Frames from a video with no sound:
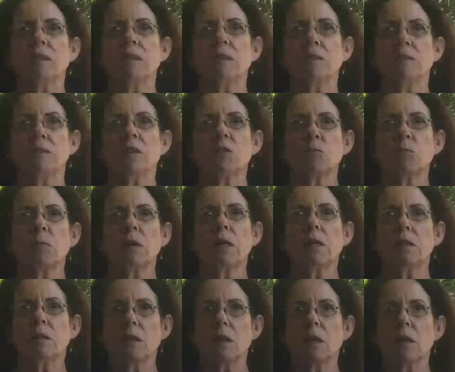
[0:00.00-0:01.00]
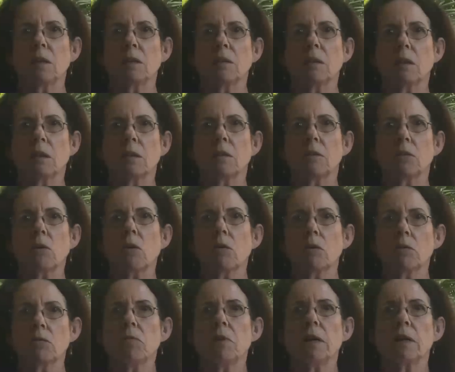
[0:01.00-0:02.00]
yes, I've made a
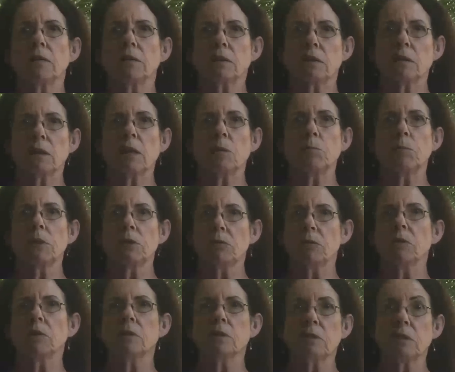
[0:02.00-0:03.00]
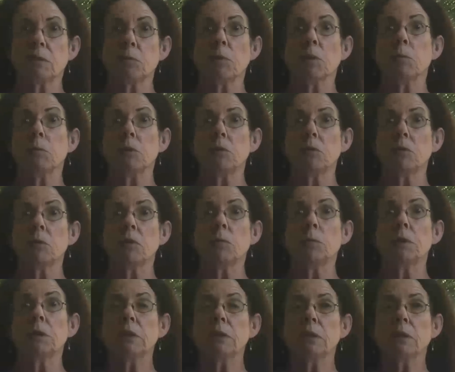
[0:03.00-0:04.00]
contract, a mission, this is my mission to
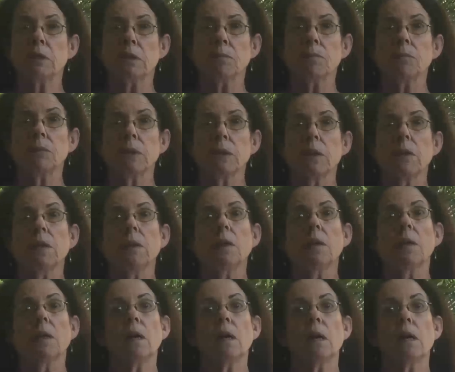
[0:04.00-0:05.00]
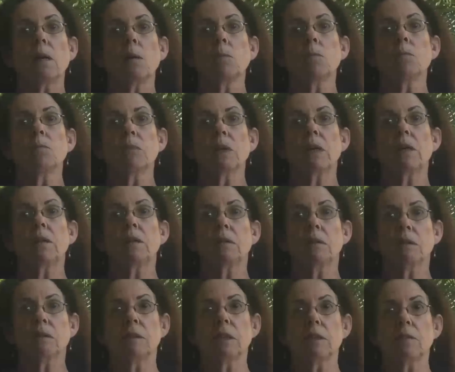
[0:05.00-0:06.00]
be here. And
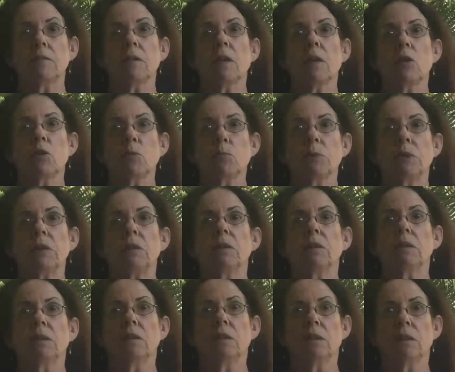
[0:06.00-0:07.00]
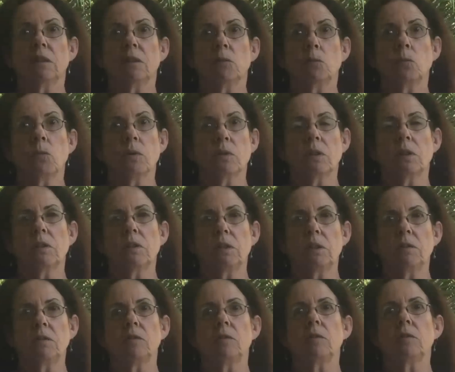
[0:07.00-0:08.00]
they told me what I
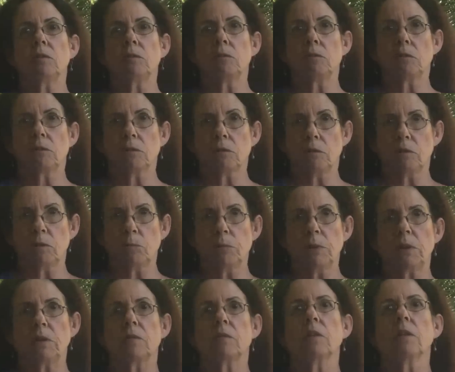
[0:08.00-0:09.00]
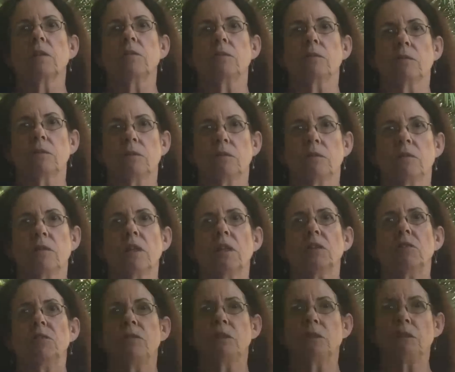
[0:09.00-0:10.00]
needed to do to learn to meditate, to learn
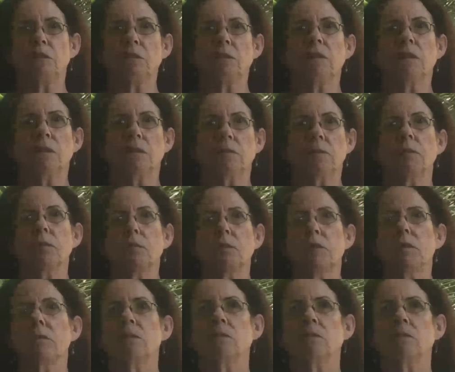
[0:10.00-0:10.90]
Tai Chi, to learn